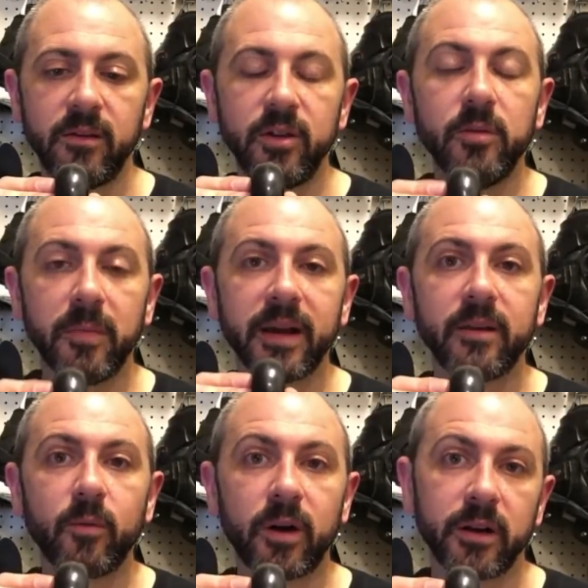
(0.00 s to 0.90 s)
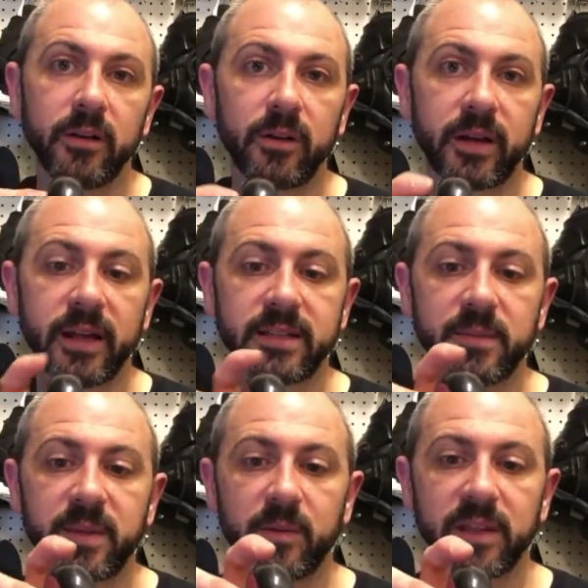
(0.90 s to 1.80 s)
You might want to look at
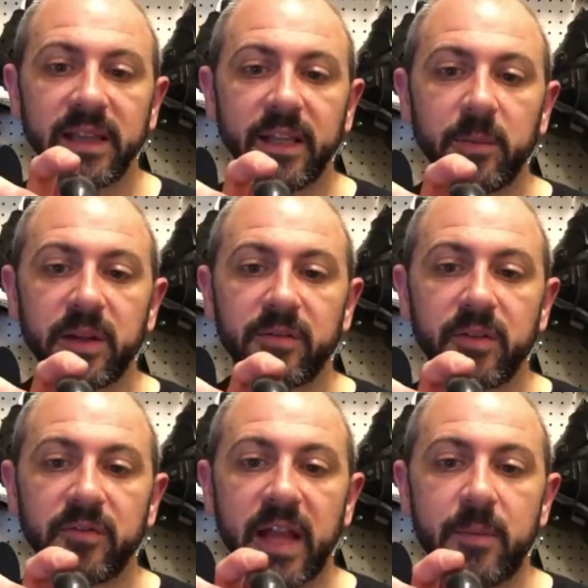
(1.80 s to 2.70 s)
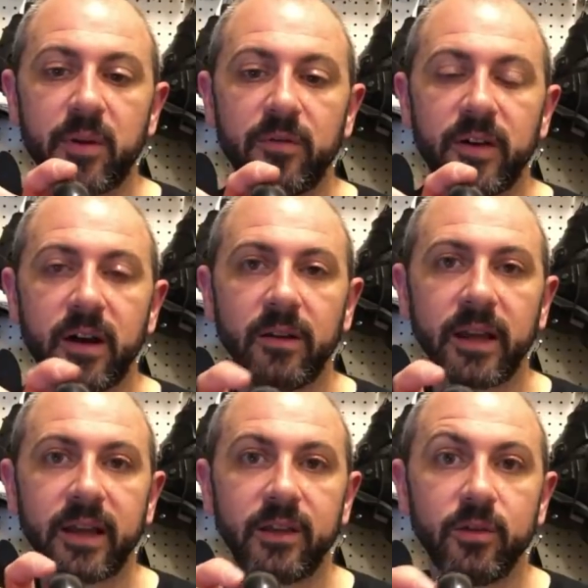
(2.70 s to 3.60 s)
something with a little bit of a flat profile,
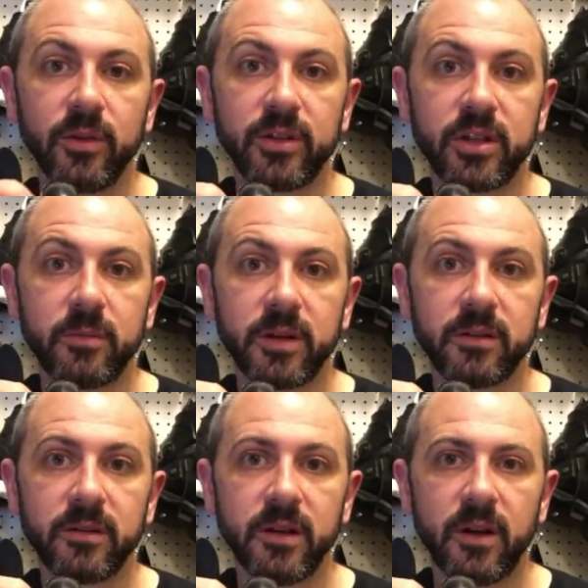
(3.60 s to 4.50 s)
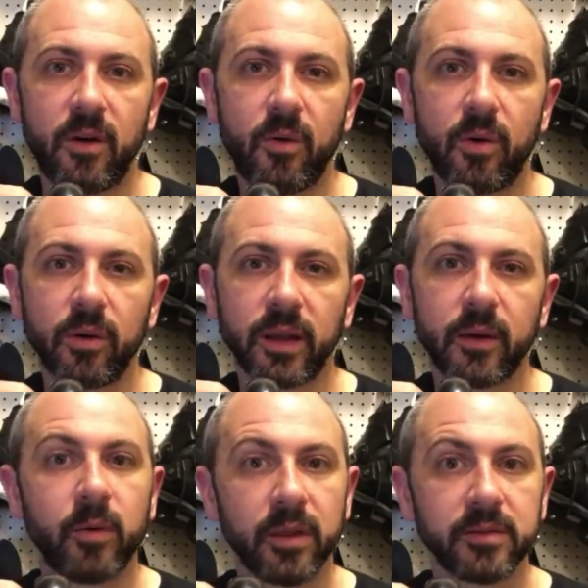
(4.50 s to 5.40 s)
like a eulogy wheel, or
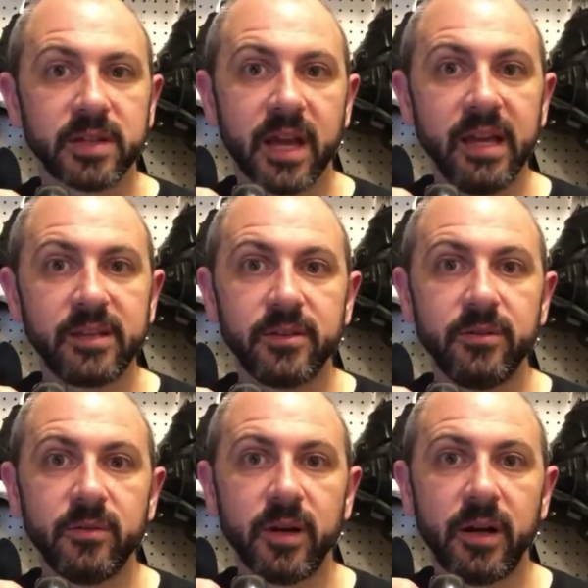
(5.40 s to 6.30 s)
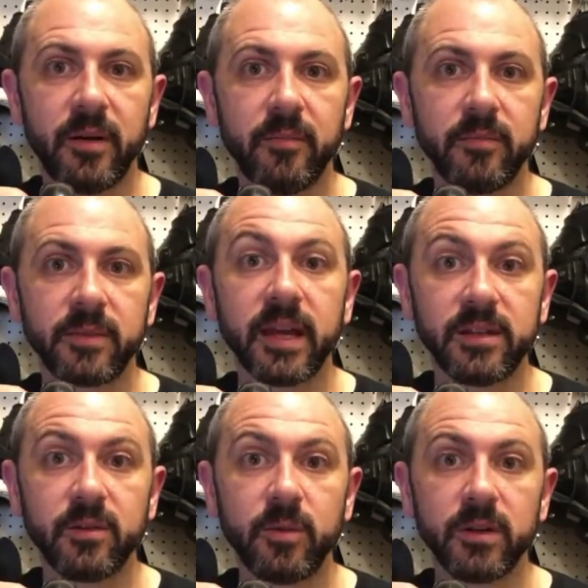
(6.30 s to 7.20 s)
like one of those K2
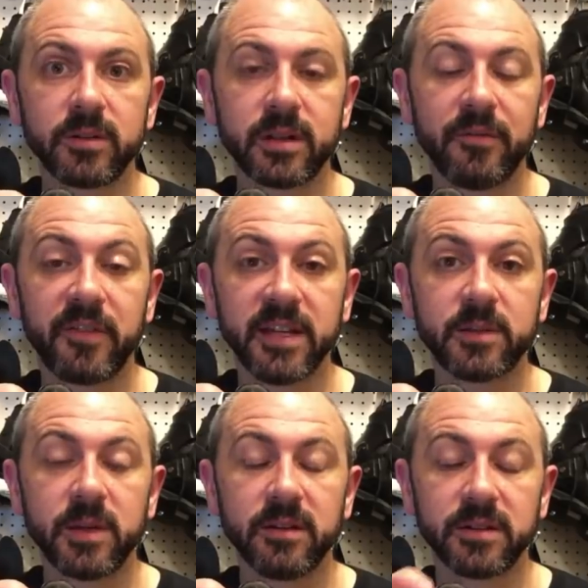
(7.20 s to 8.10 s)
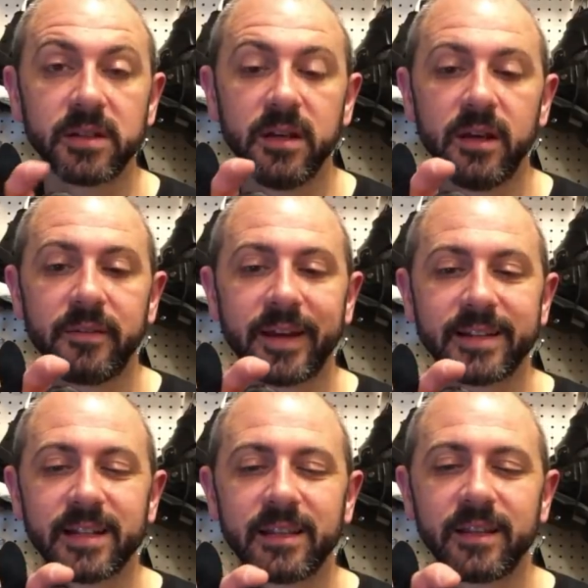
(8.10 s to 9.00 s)
wheels, the face wheels, that
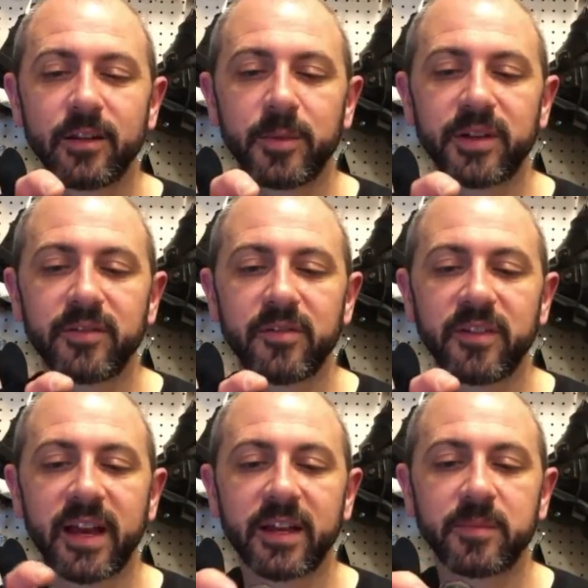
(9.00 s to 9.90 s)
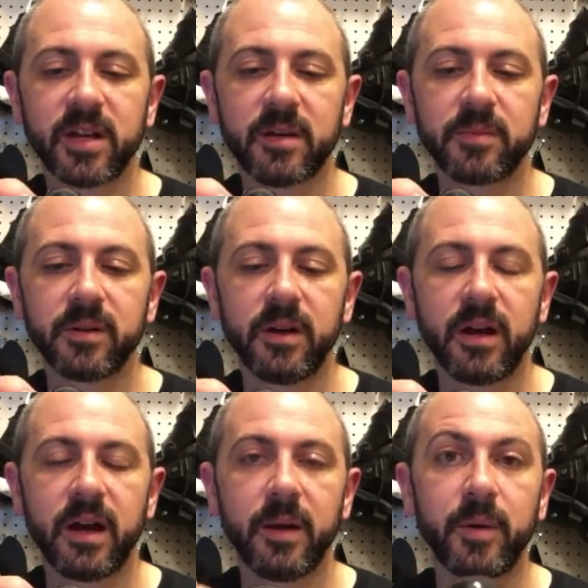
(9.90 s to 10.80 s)
has a little bit of a flat up top.
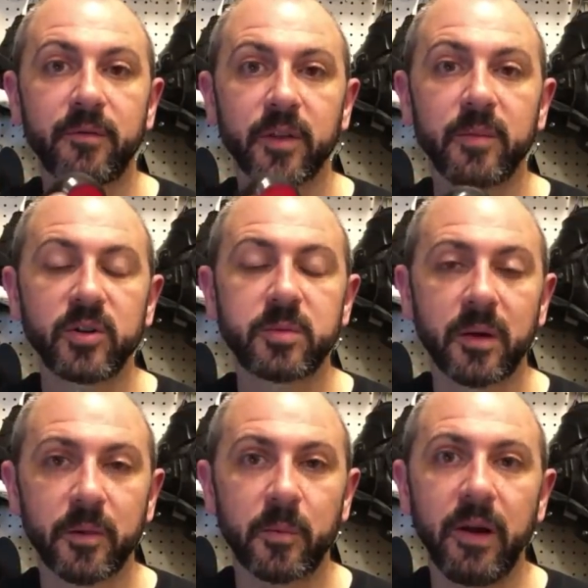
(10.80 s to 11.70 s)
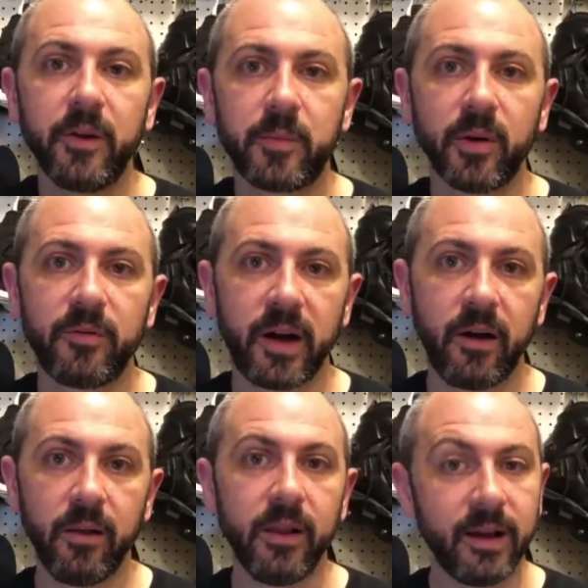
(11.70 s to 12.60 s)
But for the most part, the rounded
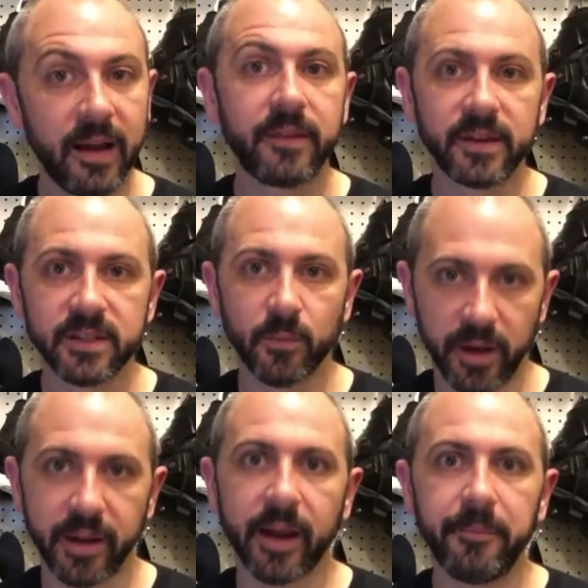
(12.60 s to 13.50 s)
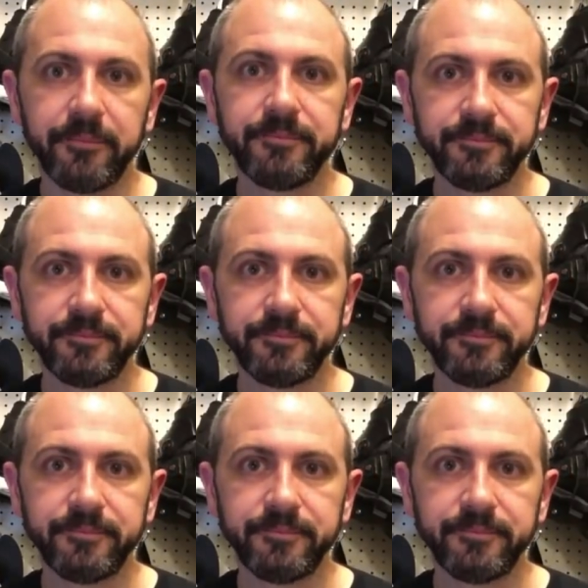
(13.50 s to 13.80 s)
profile, I think, is the way to go.